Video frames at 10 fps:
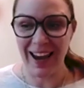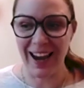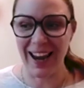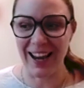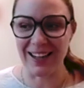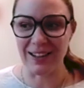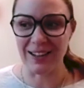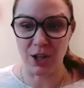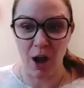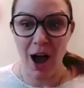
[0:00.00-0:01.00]
And
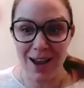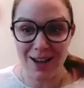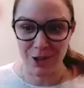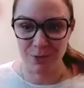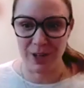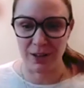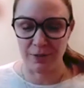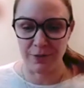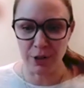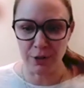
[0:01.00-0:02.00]
to us who've been in
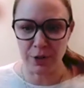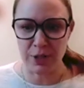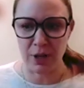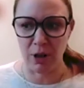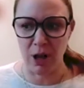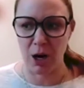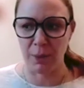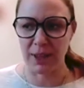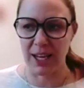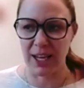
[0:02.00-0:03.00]
the field for so long,
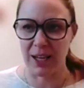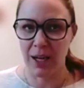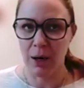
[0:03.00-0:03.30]
we think,